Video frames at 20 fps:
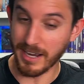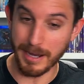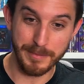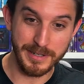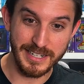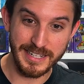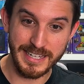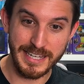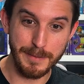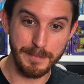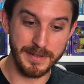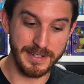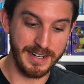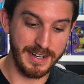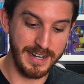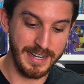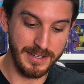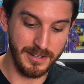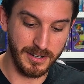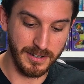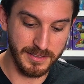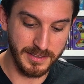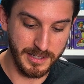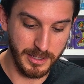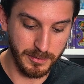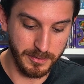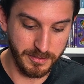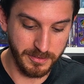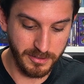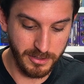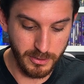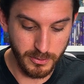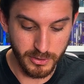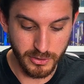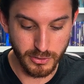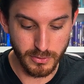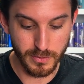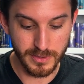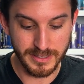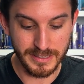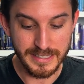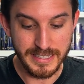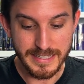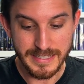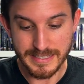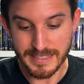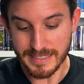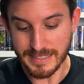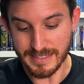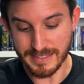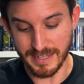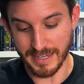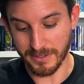I'm gonna keep an eye on their future releases.